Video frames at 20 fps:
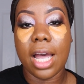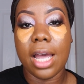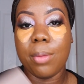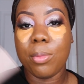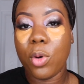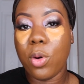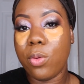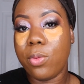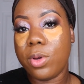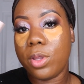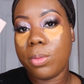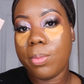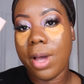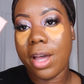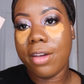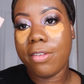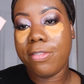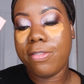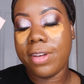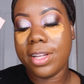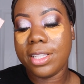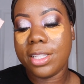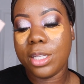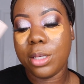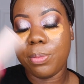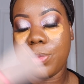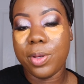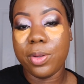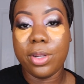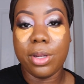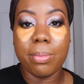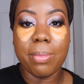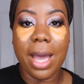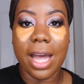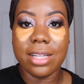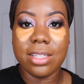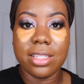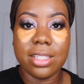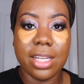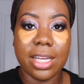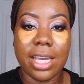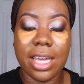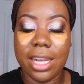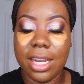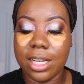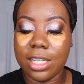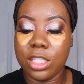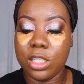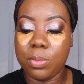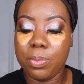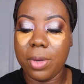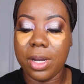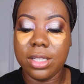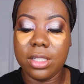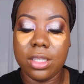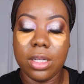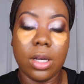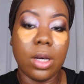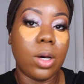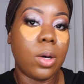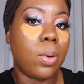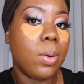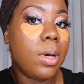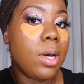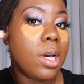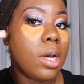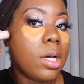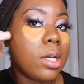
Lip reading: I'm going with my Fenty Beauty Matte Stick in Espresso.